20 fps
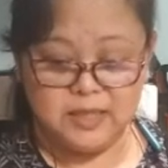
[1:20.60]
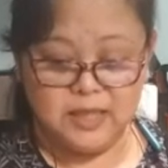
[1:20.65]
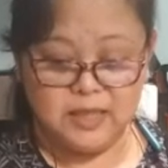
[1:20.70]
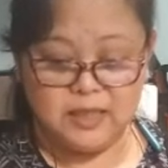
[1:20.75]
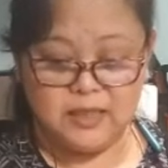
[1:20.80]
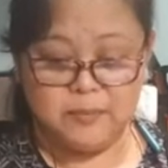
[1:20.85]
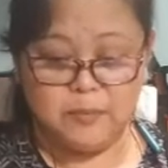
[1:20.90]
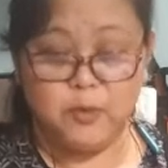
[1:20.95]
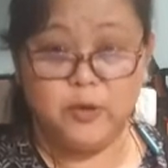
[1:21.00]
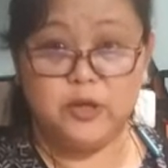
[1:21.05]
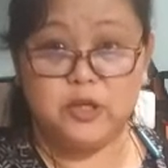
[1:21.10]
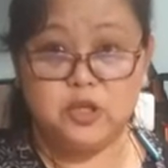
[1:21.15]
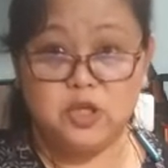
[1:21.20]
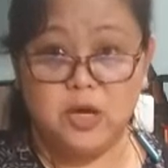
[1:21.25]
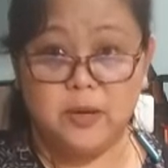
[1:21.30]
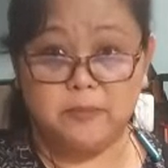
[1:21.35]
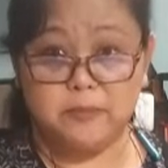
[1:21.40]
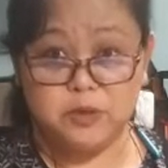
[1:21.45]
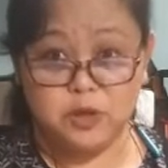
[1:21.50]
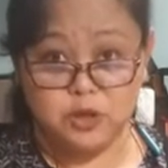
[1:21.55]
in the pork
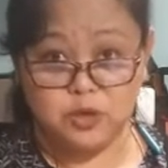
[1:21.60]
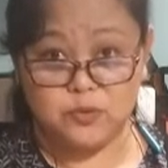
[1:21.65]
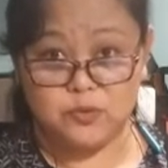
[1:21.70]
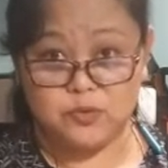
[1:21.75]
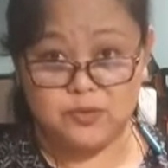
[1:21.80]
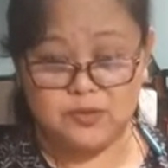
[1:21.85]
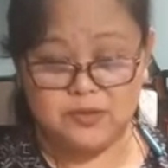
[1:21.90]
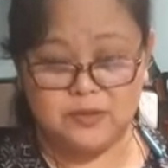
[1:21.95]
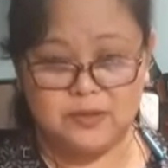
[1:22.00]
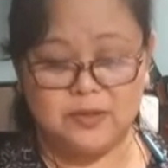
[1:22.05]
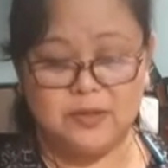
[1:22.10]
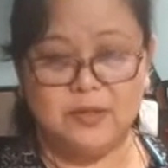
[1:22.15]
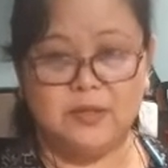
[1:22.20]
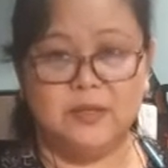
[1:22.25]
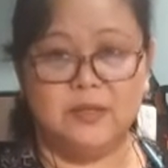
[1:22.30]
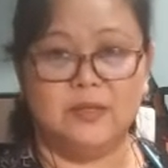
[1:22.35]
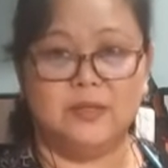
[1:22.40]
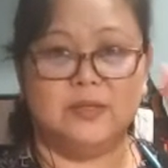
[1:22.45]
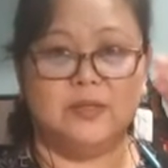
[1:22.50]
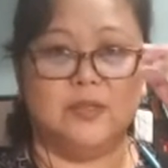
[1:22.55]
chop juice.
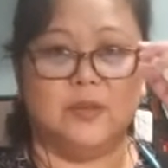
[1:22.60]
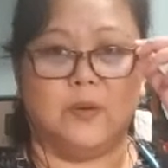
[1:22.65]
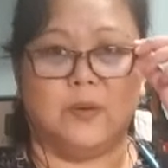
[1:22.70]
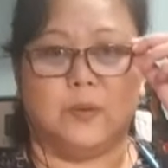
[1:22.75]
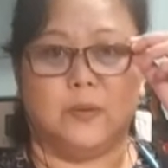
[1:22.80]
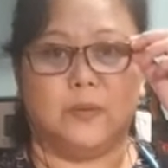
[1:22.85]
So